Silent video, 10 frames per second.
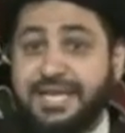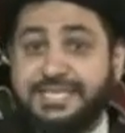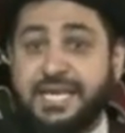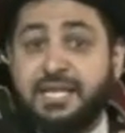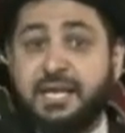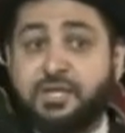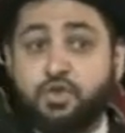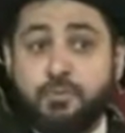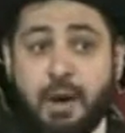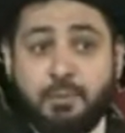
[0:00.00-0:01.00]
They send letter
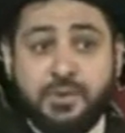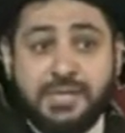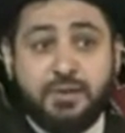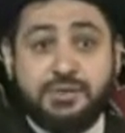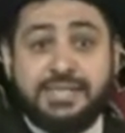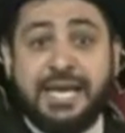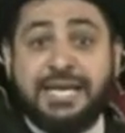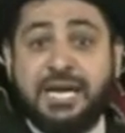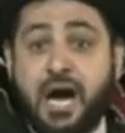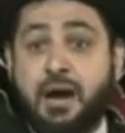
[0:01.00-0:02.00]
to Imam Hussein,
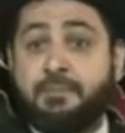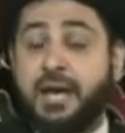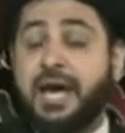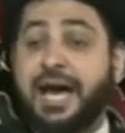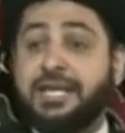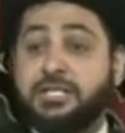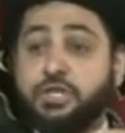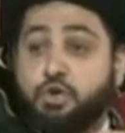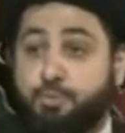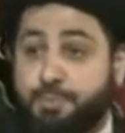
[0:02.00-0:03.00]
Hussein, come and
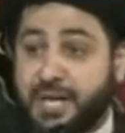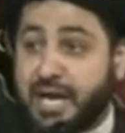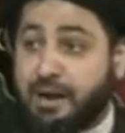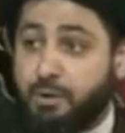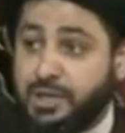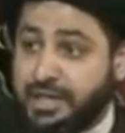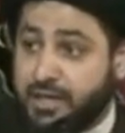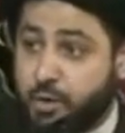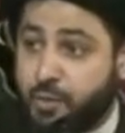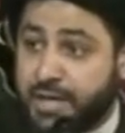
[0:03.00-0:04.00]
you be our
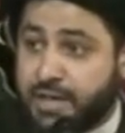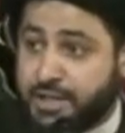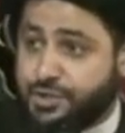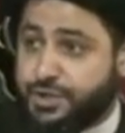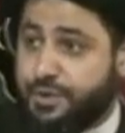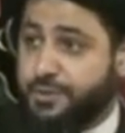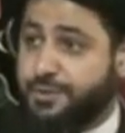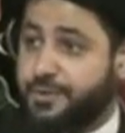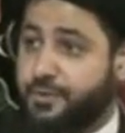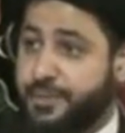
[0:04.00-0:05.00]
leader, we need
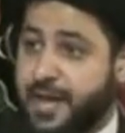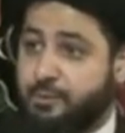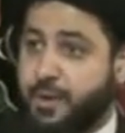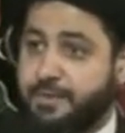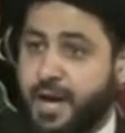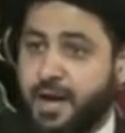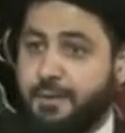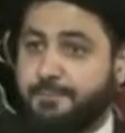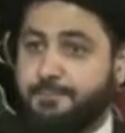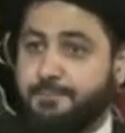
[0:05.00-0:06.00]
you. You be our
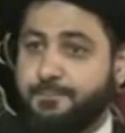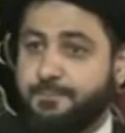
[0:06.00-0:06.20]
Imam.